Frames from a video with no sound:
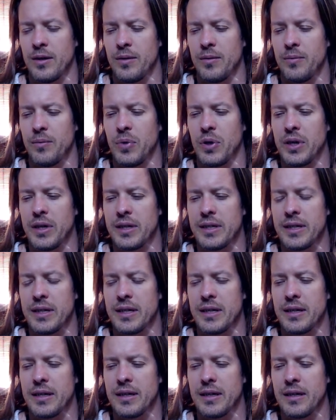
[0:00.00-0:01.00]
But
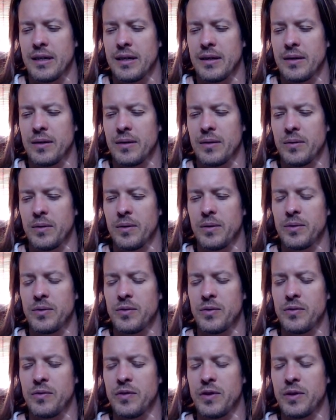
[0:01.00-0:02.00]
what was
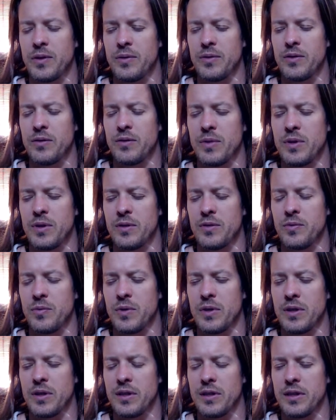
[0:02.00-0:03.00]
revealed to is one
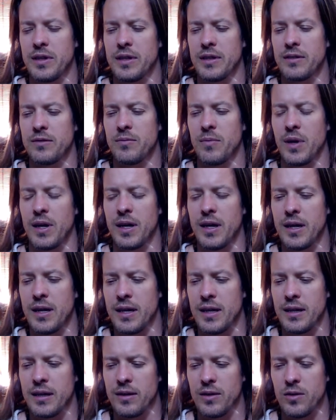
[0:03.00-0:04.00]
of the things my
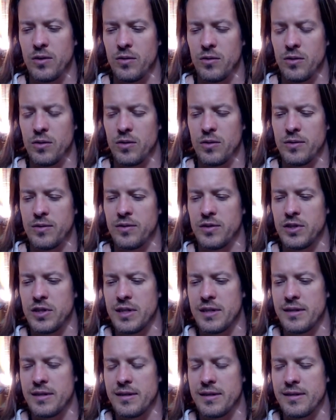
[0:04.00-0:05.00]
guru,
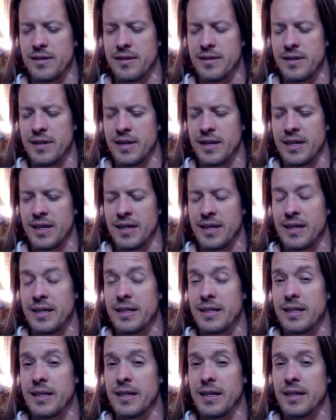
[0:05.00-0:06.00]
Jesus,
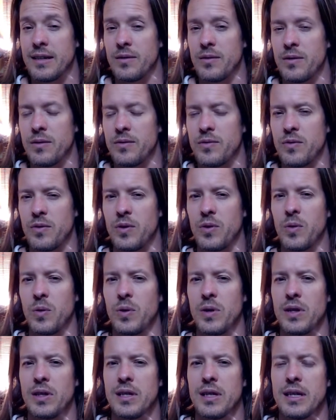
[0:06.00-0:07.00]
did or is
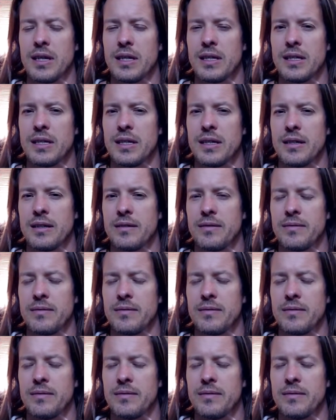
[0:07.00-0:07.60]
recorded that he did